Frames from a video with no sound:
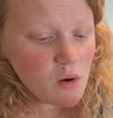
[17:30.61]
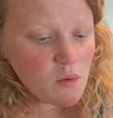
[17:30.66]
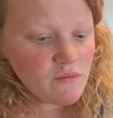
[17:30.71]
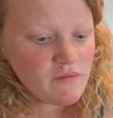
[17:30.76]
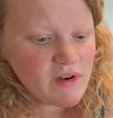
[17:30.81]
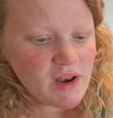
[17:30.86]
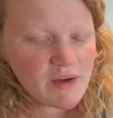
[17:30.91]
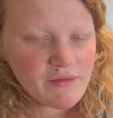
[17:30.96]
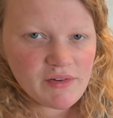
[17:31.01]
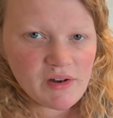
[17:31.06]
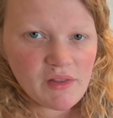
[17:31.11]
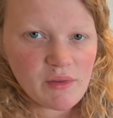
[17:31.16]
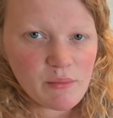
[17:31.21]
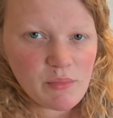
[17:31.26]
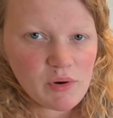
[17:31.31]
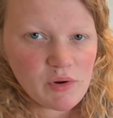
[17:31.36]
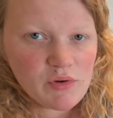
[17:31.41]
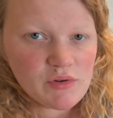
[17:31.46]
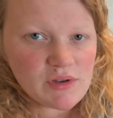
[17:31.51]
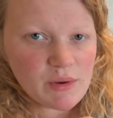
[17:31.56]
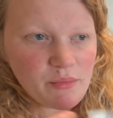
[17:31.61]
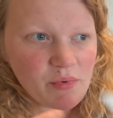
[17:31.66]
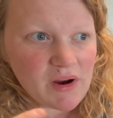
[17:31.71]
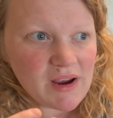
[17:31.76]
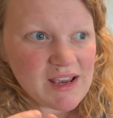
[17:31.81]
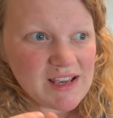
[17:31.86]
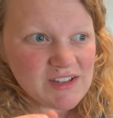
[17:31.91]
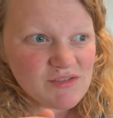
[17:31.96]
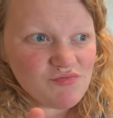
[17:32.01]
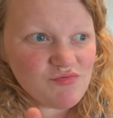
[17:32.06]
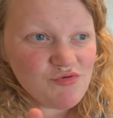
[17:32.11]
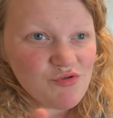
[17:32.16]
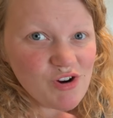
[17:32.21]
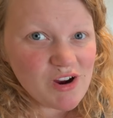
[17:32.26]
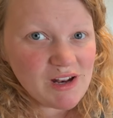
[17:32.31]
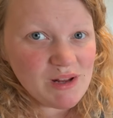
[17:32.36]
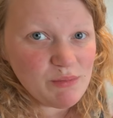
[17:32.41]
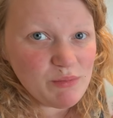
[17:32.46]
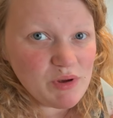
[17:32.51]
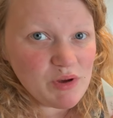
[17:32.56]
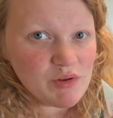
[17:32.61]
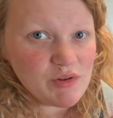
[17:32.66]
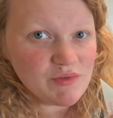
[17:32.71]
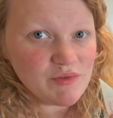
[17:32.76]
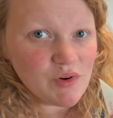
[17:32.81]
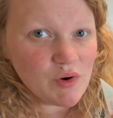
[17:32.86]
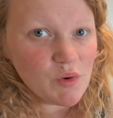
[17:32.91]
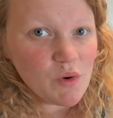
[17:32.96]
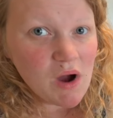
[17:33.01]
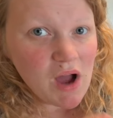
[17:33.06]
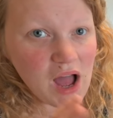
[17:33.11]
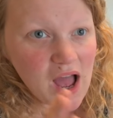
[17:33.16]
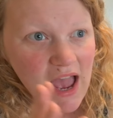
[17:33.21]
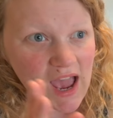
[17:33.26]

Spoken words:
We've never done the blue zebra. It's really beautiful.